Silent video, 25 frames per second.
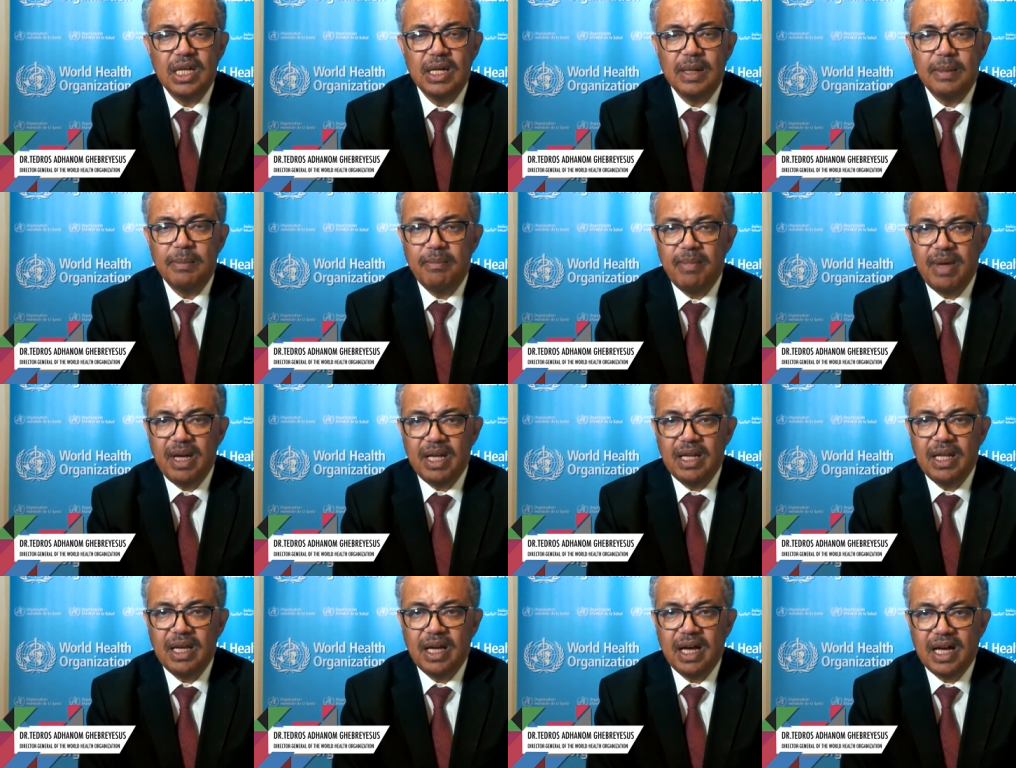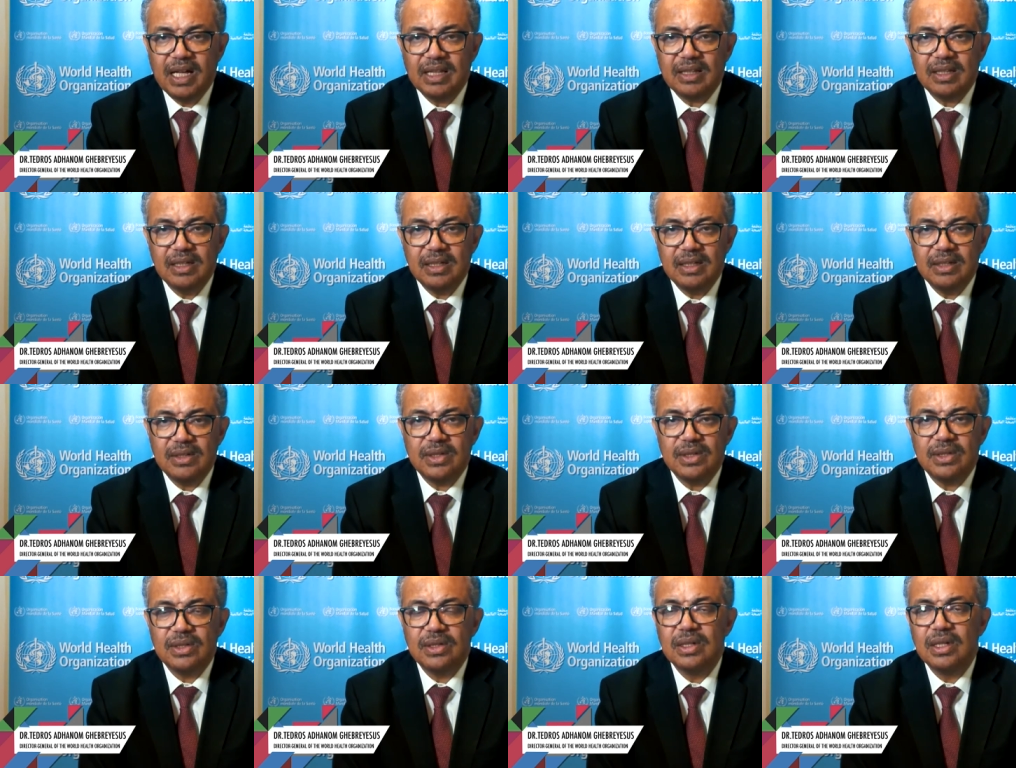Many
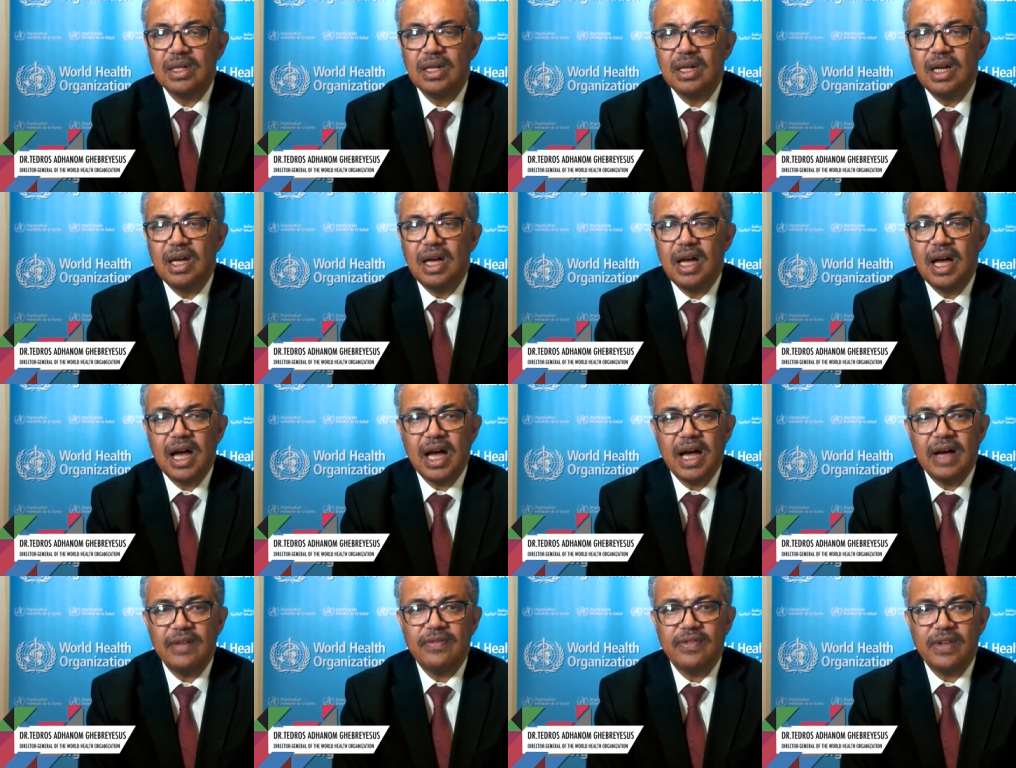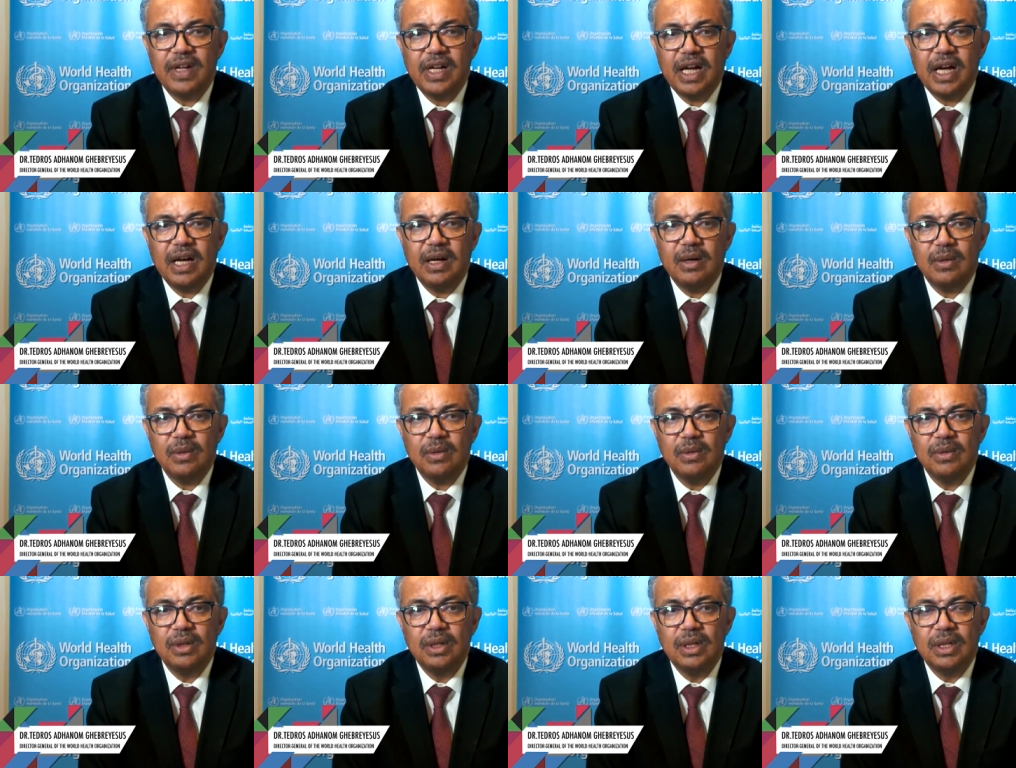athletes have
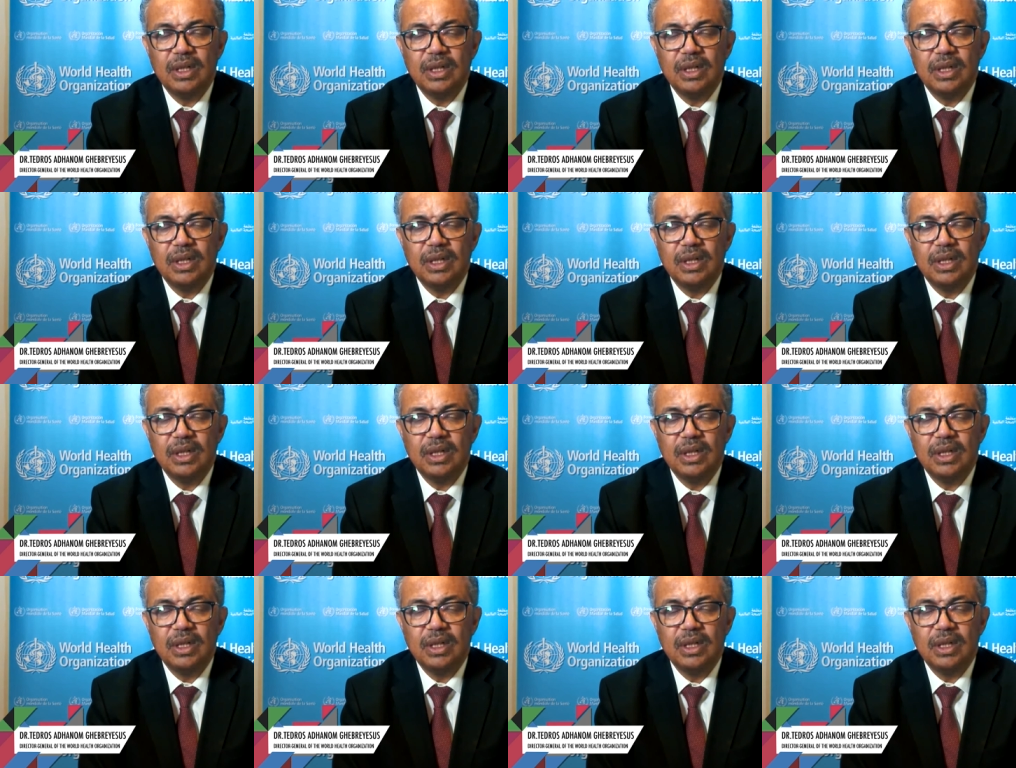now